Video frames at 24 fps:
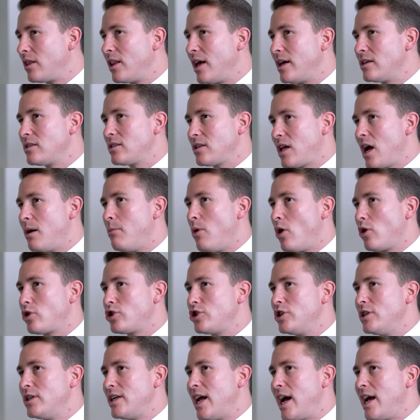less come
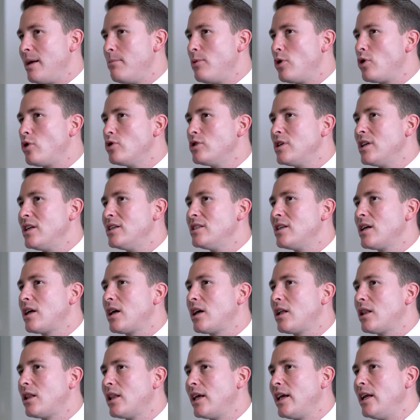auction day because it is a
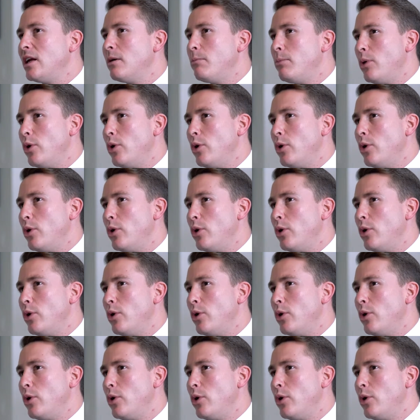cleaner